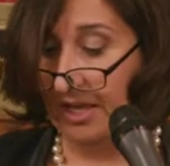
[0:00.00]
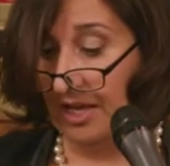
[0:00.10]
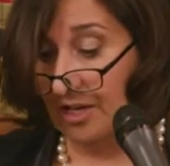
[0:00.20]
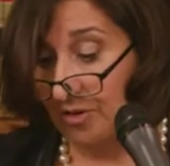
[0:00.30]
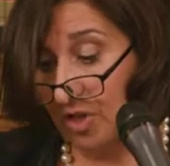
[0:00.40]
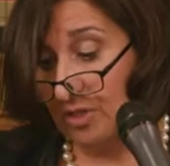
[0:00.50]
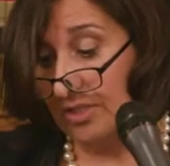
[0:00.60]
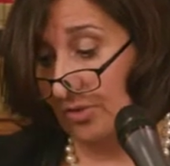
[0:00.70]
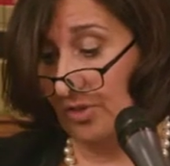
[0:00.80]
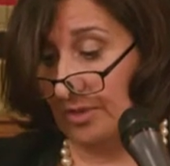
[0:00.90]
And I've
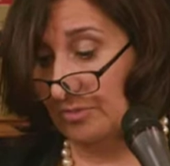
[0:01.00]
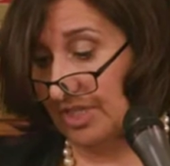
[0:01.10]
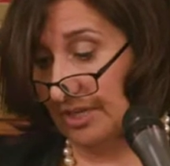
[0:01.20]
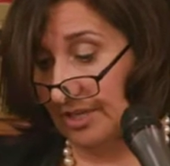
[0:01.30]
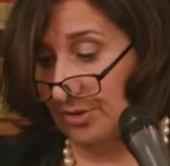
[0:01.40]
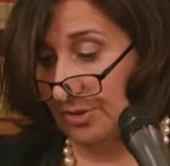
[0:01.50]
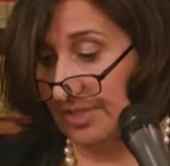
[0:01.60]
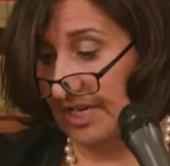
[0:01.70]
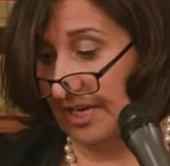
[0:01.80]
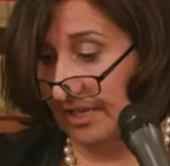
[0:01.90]
also come to
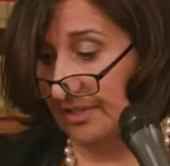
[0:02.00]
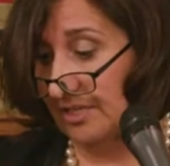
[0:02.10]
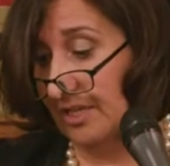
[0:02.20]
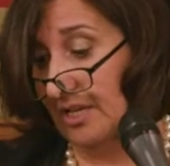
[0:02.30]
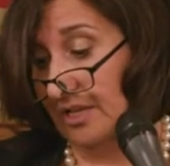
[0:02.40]
understand